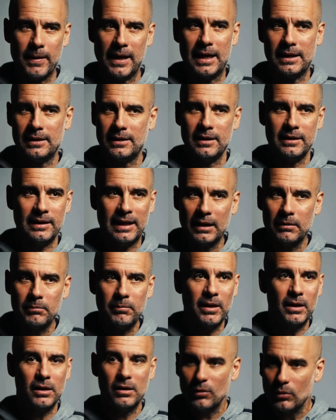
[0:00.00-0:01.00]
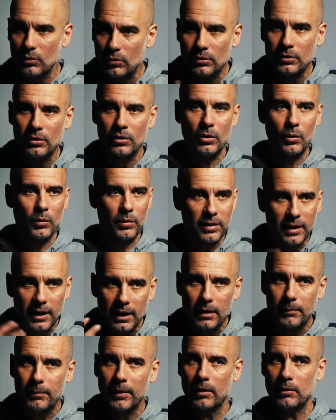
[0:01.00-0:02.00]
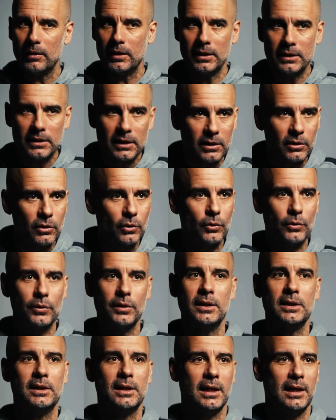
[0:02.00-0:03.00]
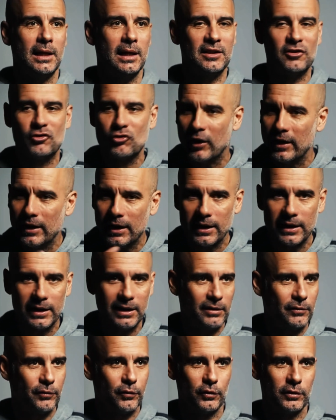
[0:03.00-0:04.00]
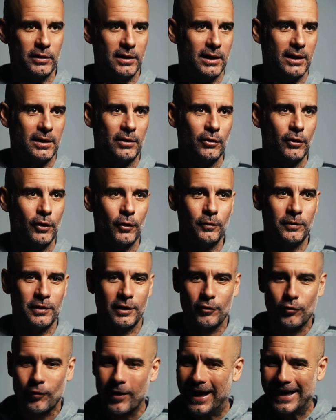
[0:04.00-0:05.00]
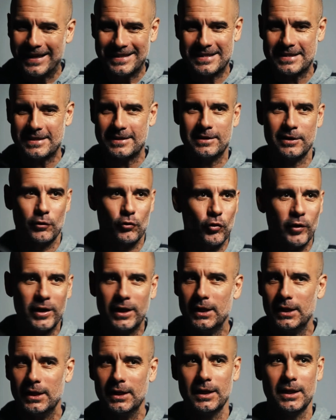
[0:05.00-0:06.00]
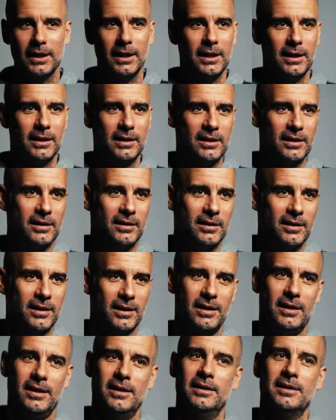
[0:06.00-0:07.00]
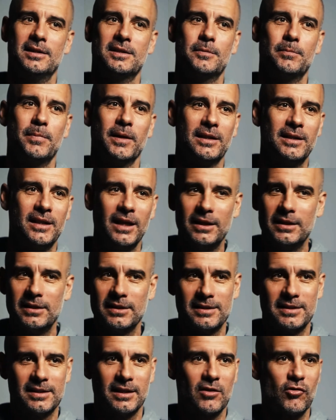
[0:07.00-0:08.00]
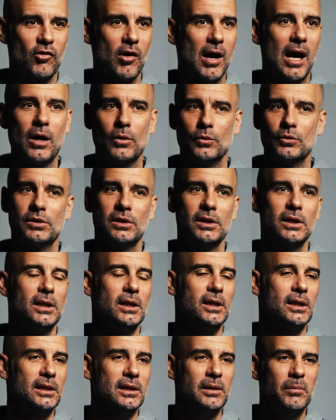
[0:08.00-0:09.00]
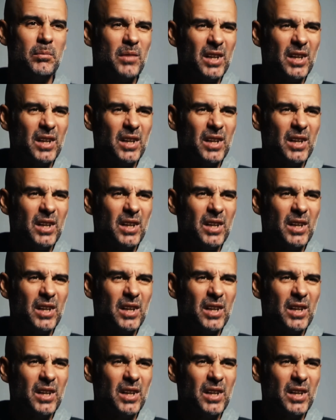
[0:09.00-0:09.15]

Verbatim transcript: bad, and that make you you know think about it and do it. And adrenaline for the you know the grass, the green, the the the spectators, the crowd, the